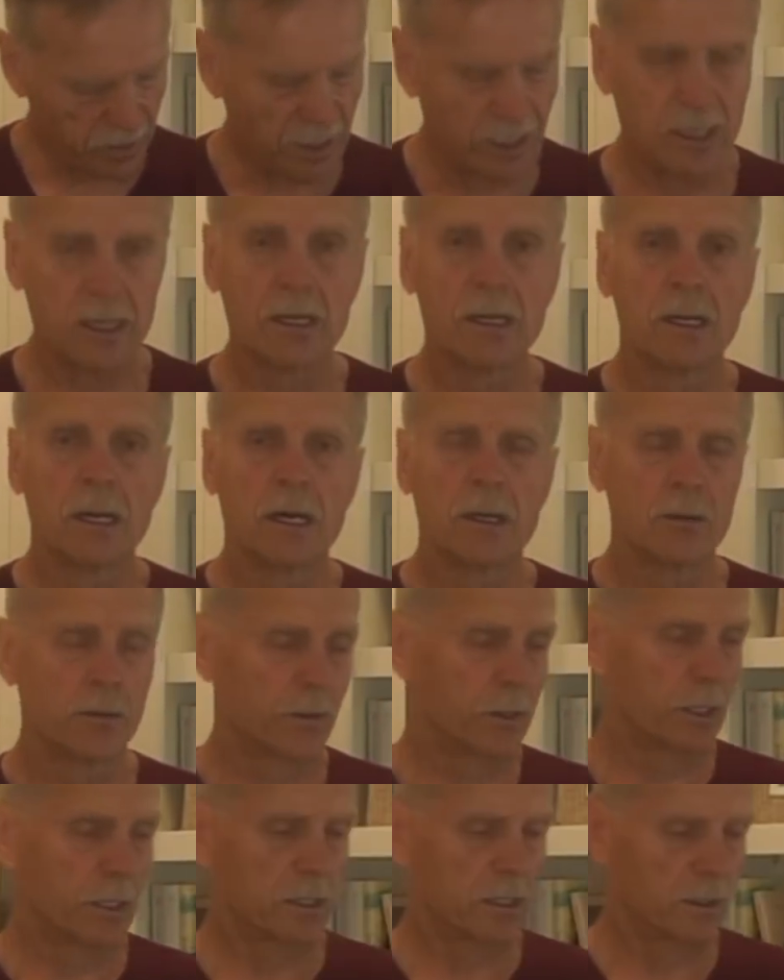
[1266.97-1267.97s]
I don't
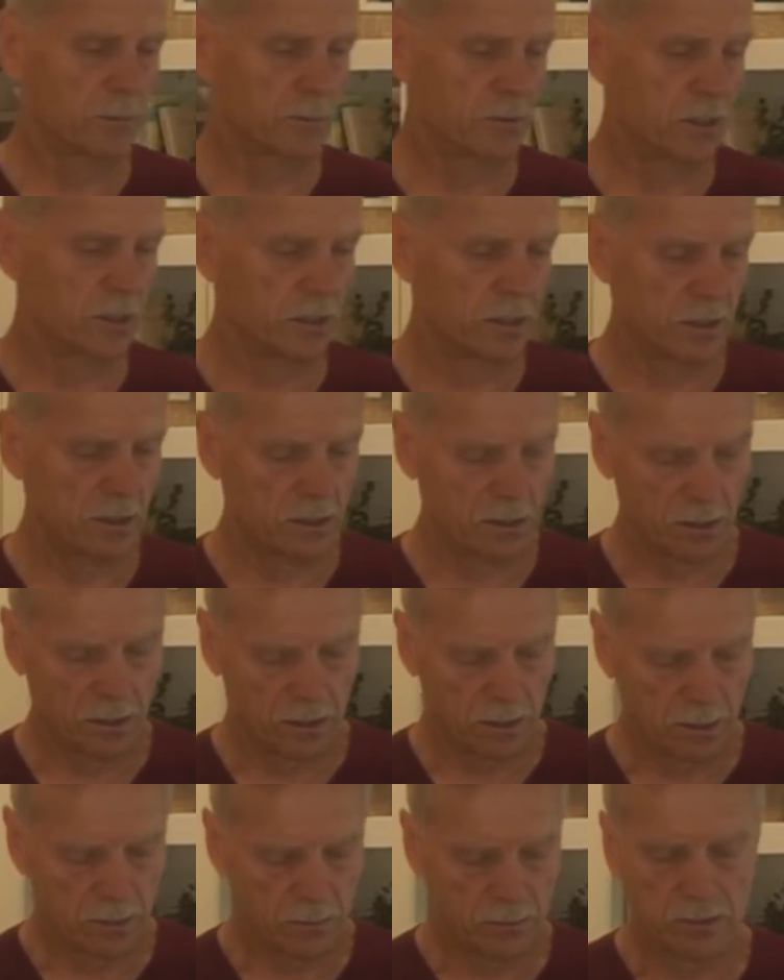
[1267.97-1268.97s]
think it comes in the
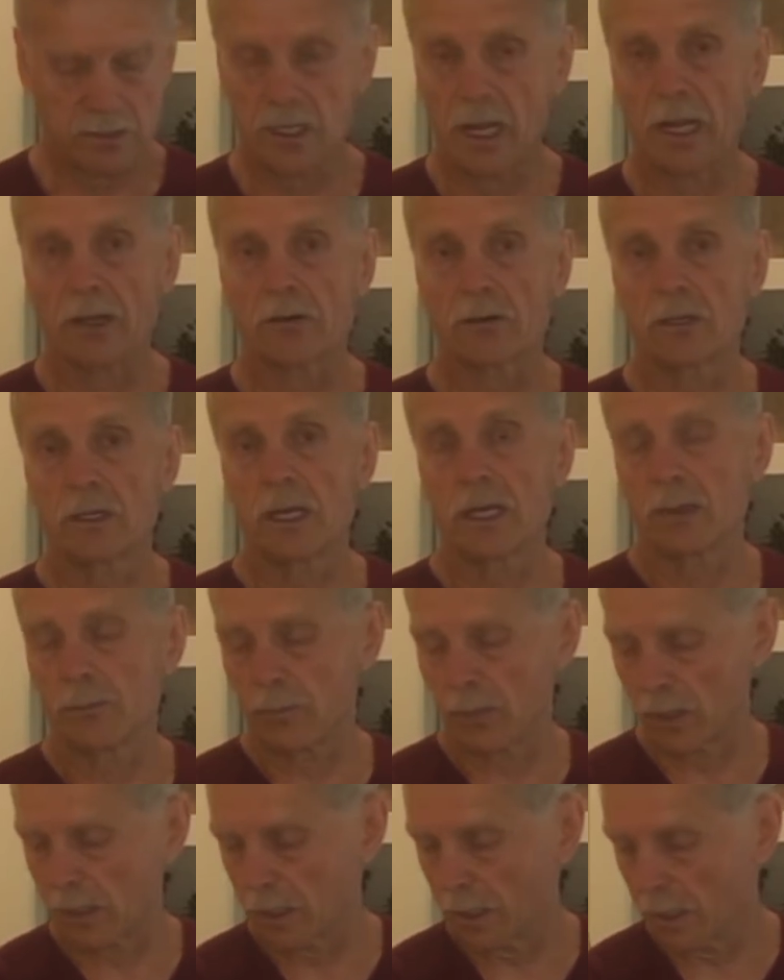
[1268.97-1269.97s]
standard kit,
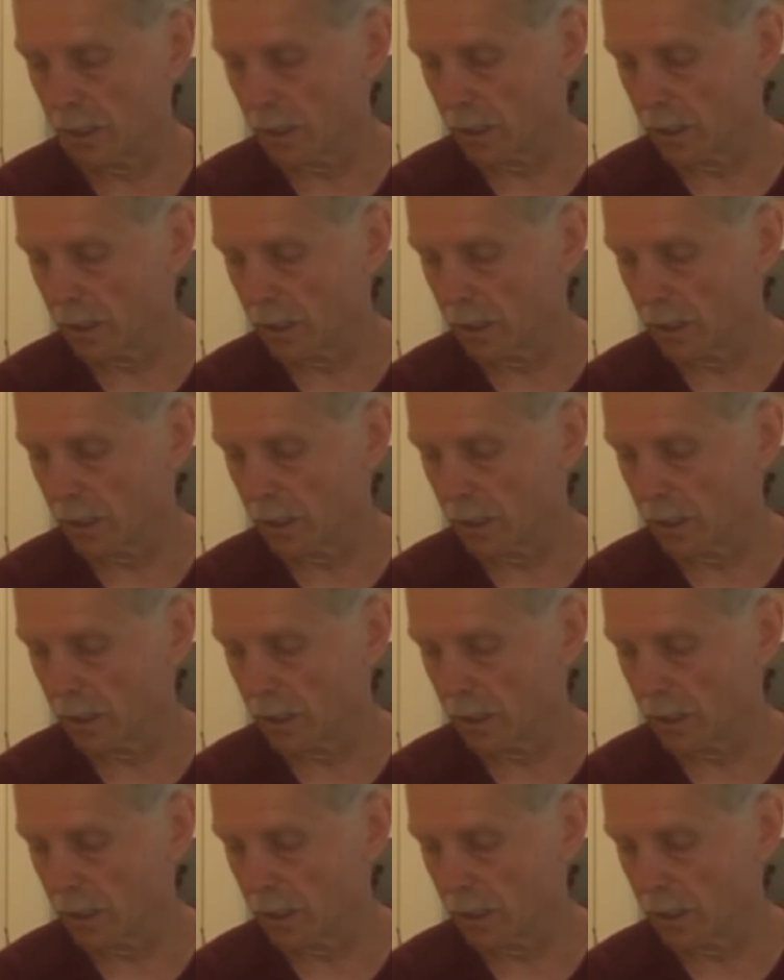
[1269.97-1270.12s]
but